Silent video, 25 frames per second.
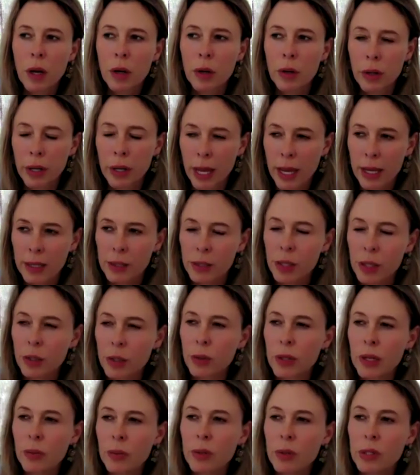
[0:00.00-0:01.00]
Oh, okay.
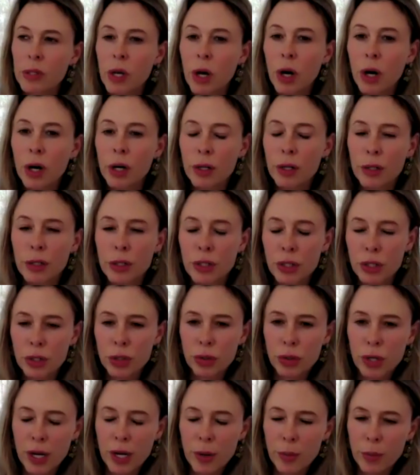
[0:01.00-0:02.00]
So it was harder to
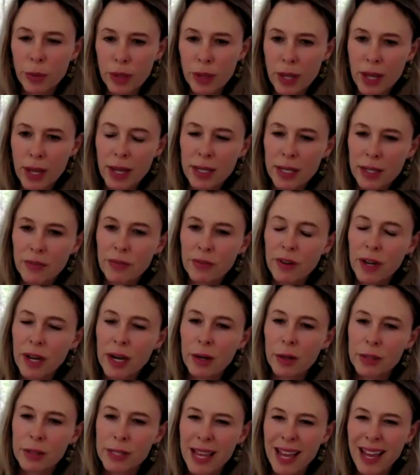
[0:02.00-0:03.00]
treat with the antivirals.